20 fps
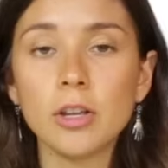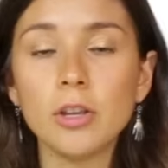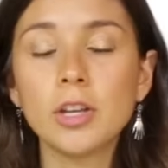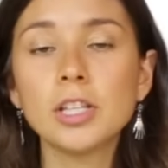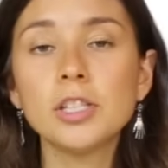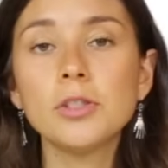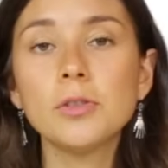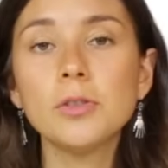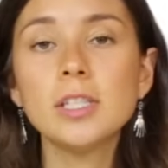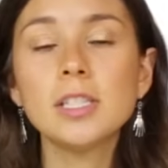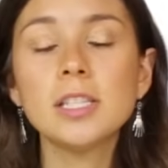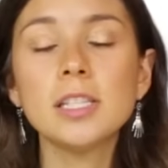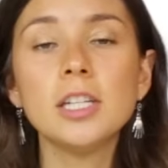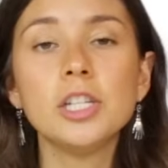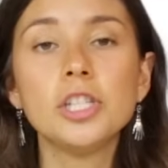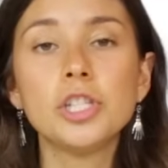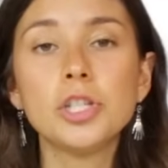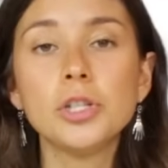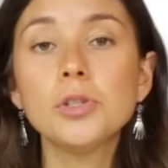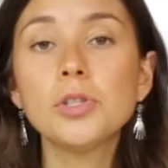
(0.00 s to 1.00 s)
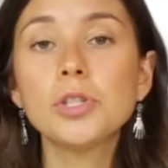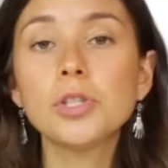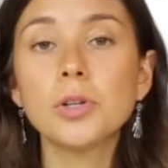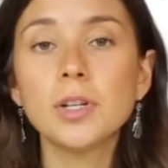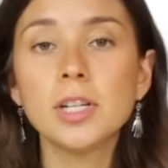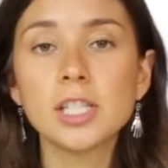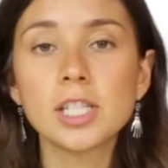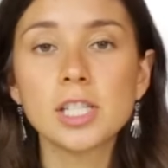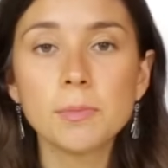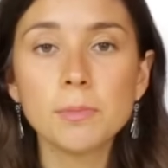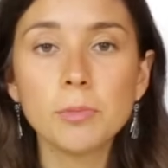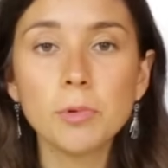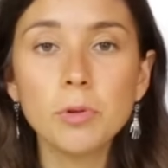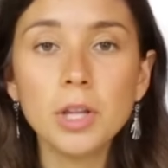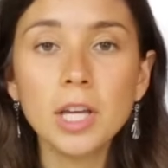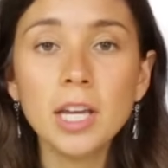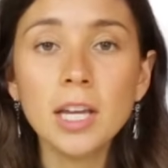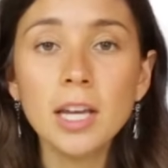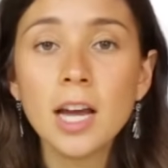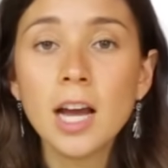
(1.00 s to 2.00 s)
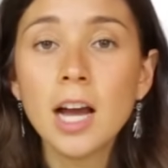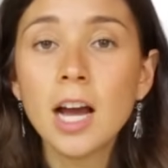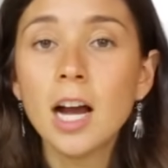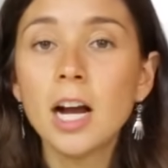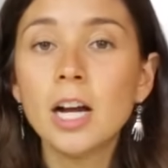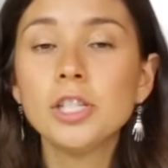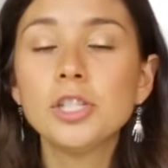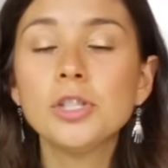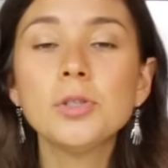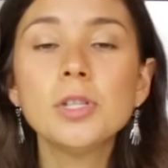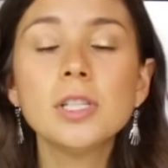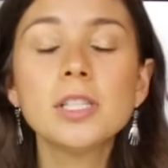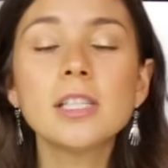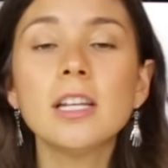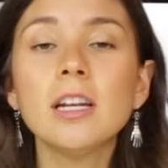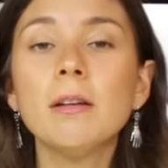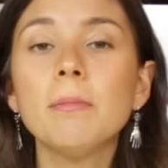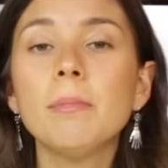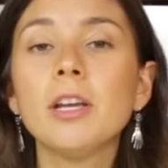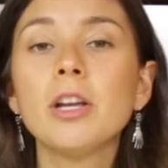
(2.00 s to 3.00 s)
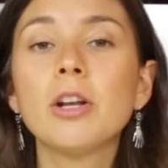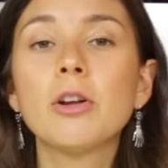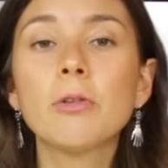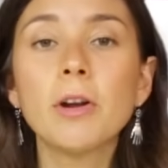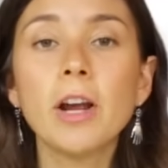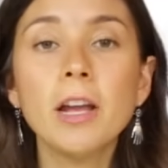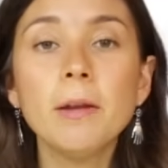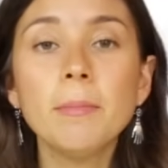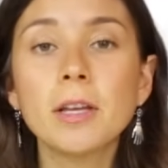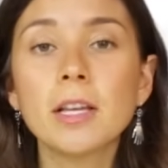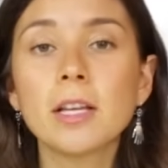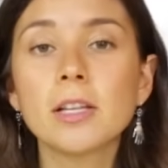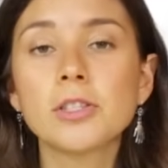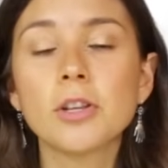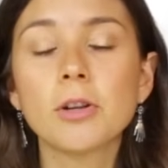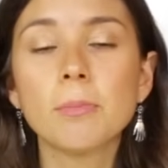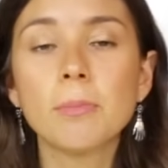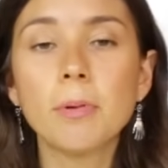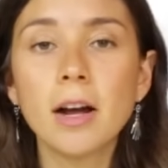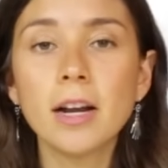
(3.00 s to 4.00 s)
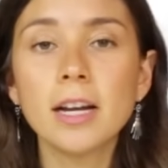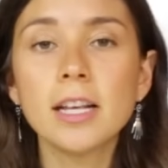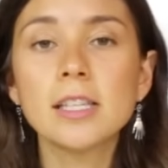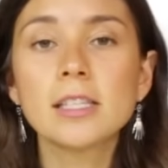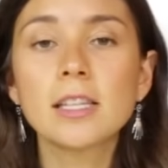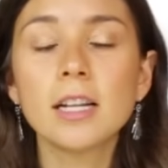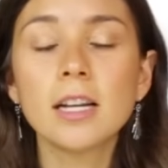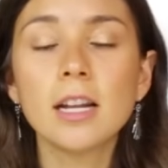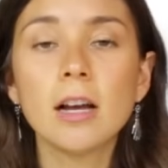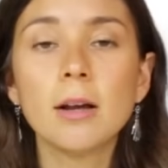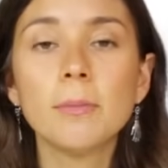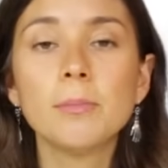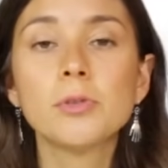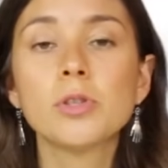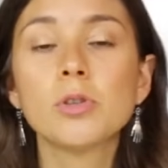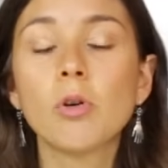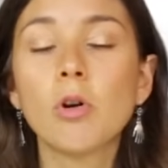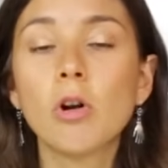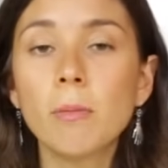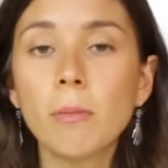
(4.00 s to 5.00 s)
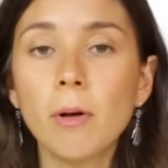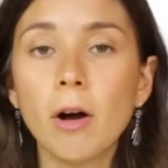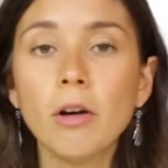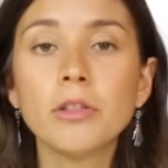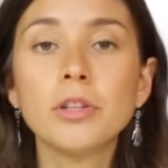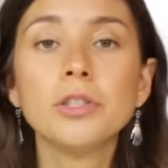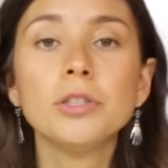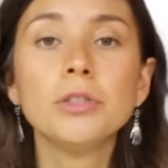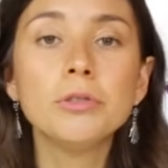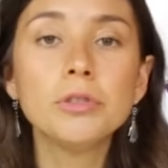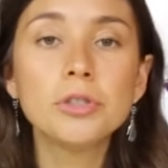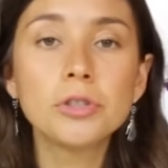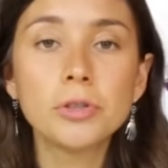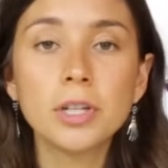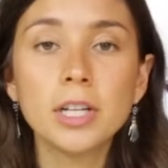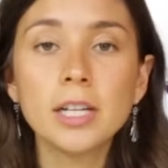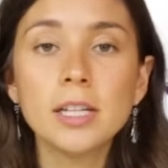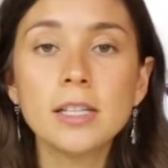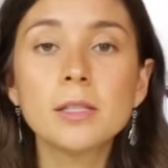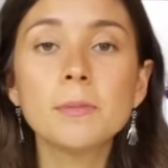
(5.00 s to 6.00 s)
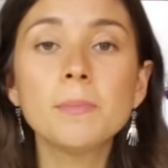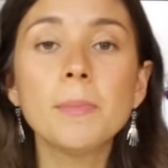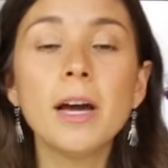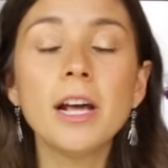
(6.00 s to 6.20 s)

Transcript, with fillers: You can do this in a juice or a smoothie. A juice is gonna be great because your body's gonna absorb all the nutrients